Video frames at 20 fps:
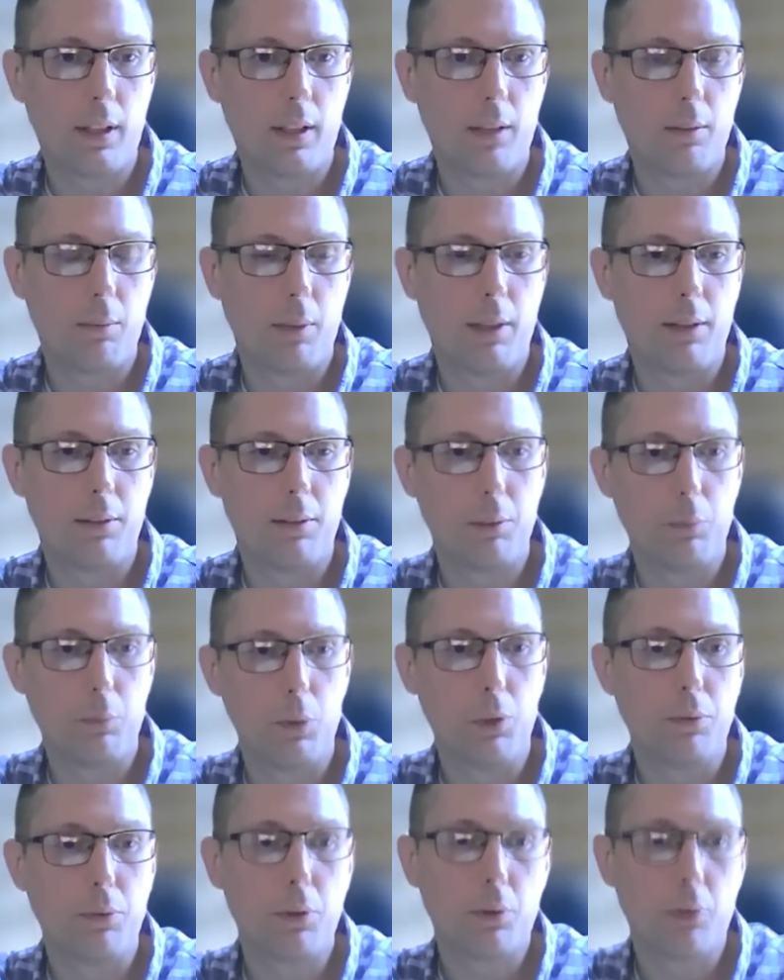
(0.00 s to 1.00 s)
to
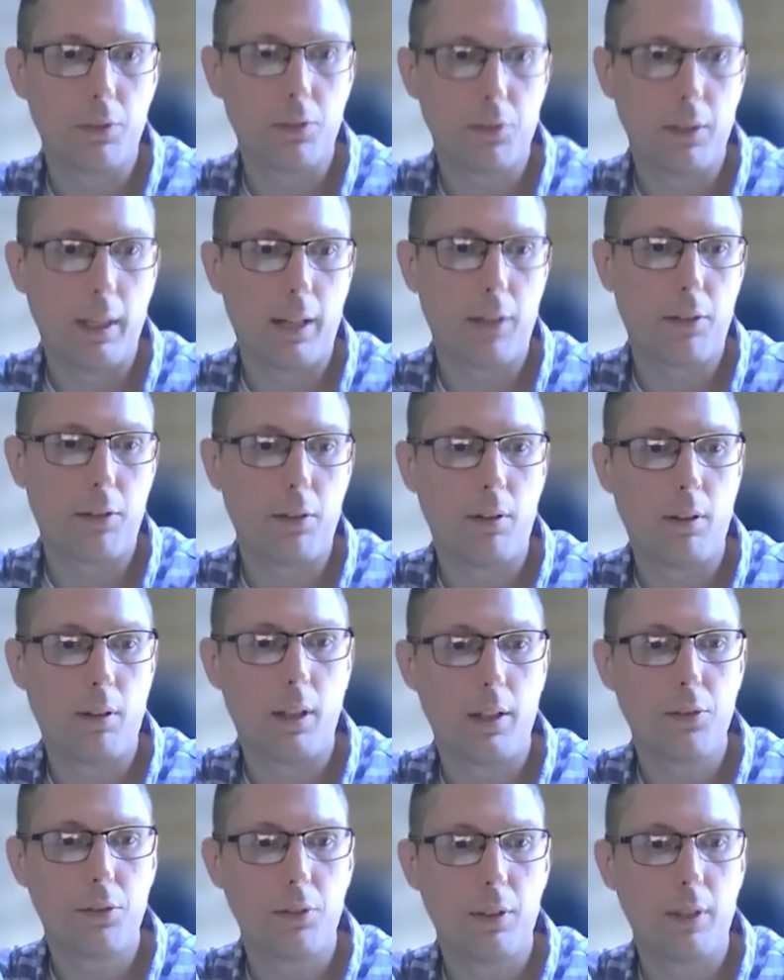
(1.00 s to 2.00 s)
move towards
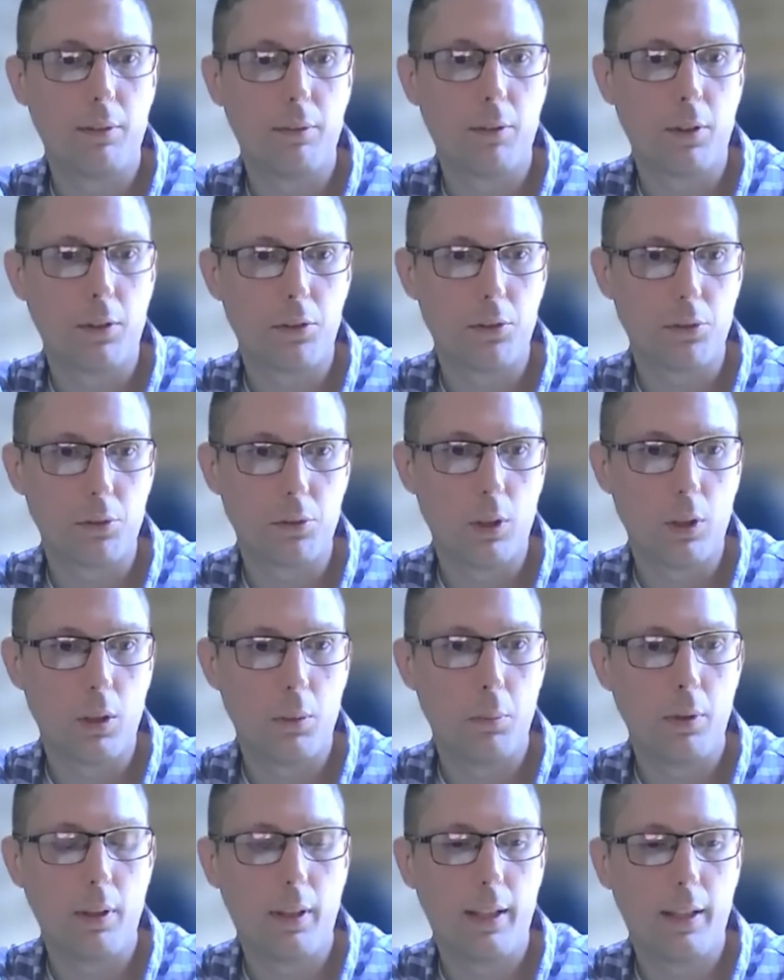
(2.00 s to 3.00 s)
nationalized versus
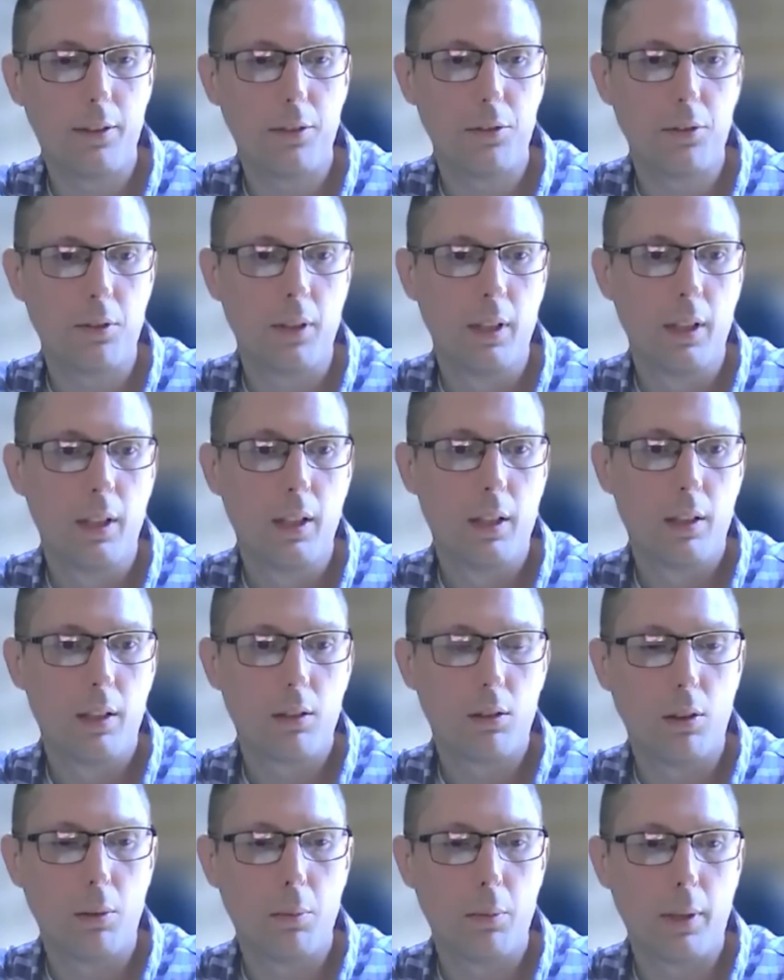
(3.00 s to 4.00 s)

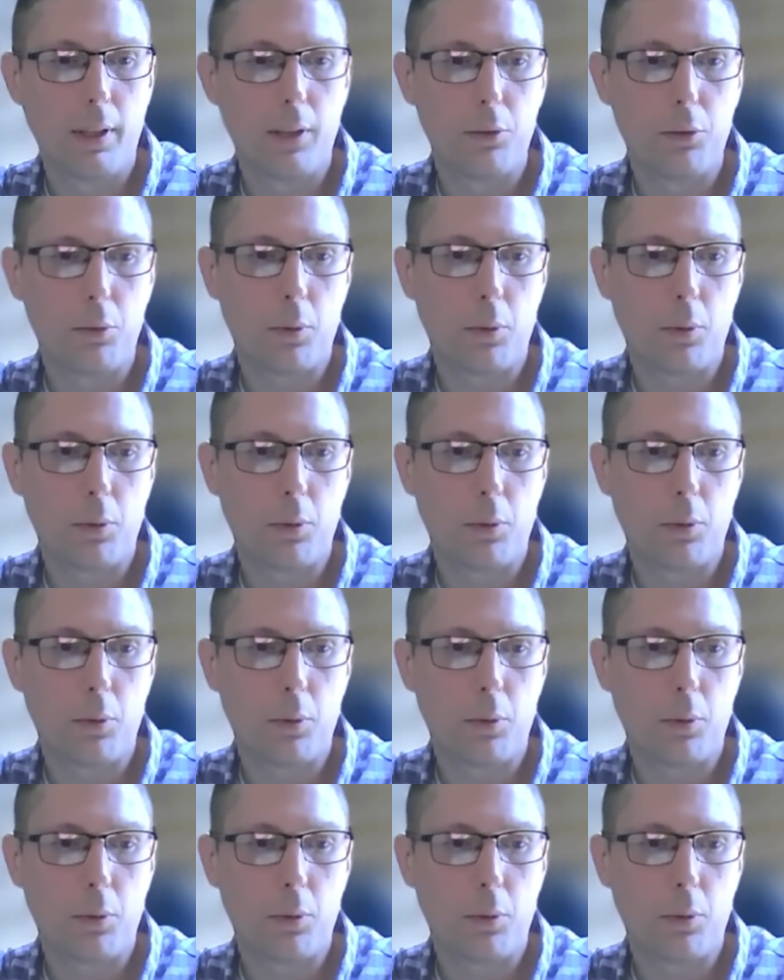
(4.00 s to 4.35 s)
globalized